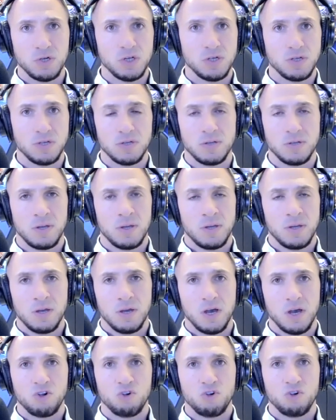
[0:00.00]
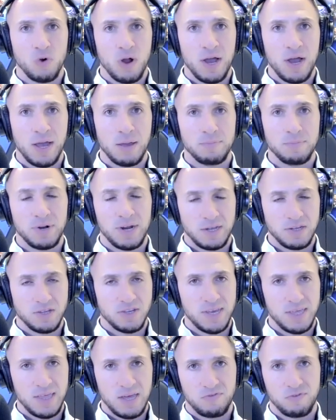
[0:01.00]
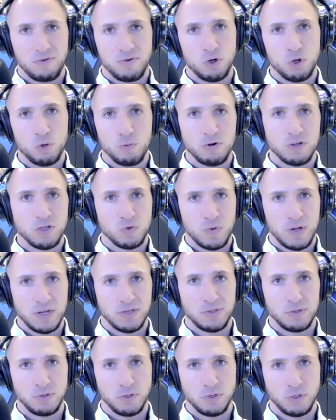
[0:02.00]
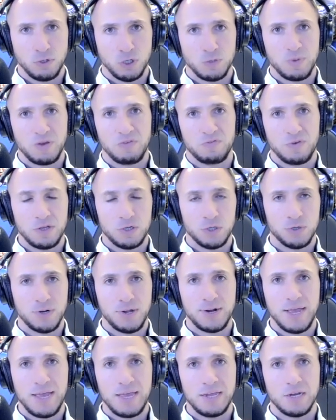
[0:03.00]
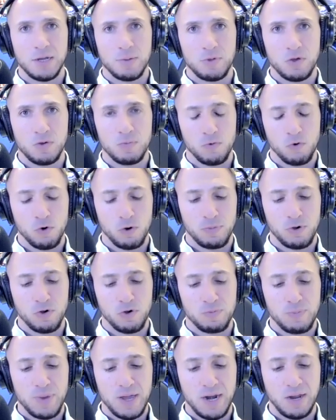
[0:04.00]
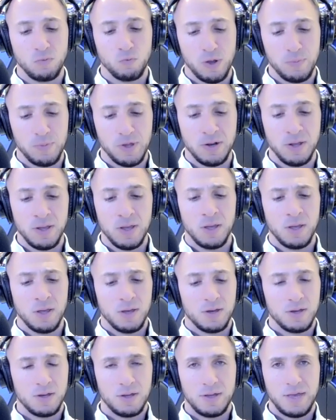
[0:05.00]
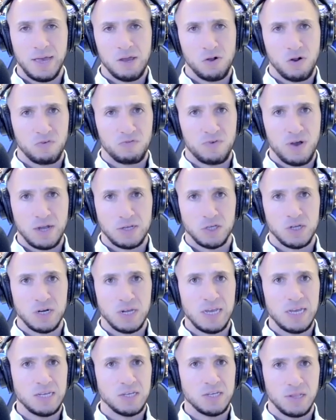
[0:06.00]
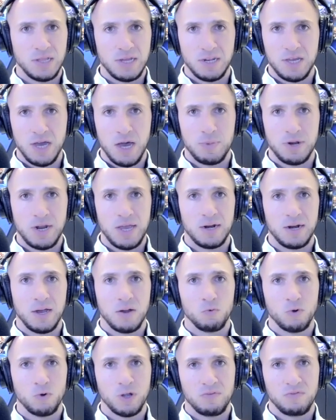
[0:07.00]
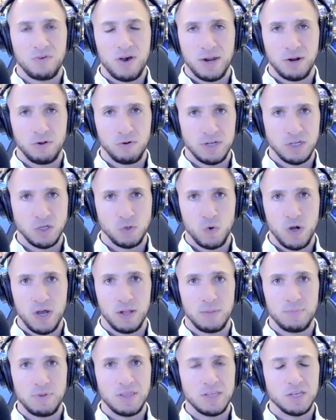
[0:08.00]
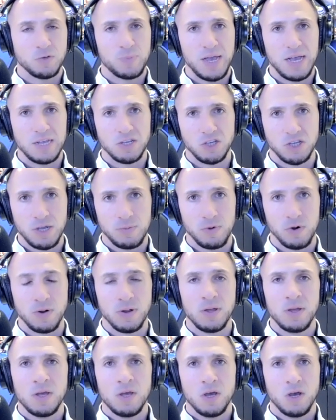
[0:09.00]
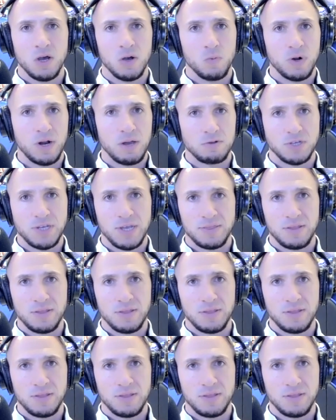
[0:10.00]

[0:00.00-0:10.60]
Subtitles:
is a crime, but I could say that for numerous wrestlers who should be featured on AEW more, both men and women. AR Fox could easily dominate on Ring of Honor as well. I mean, this past summer, when I was at the